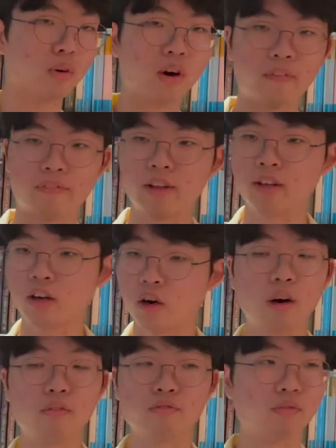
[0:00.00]
on
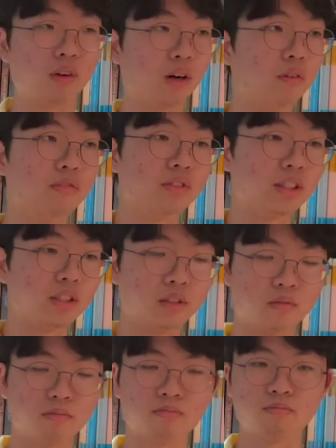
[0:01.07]
of of
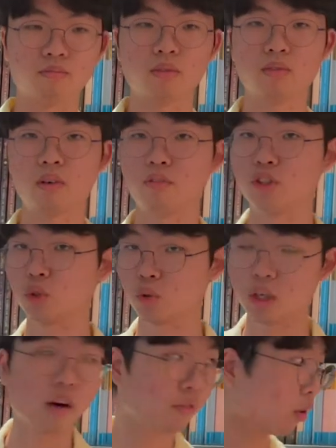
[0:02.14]
the of the short
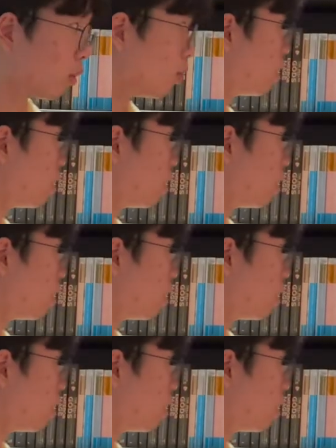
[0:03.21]
novel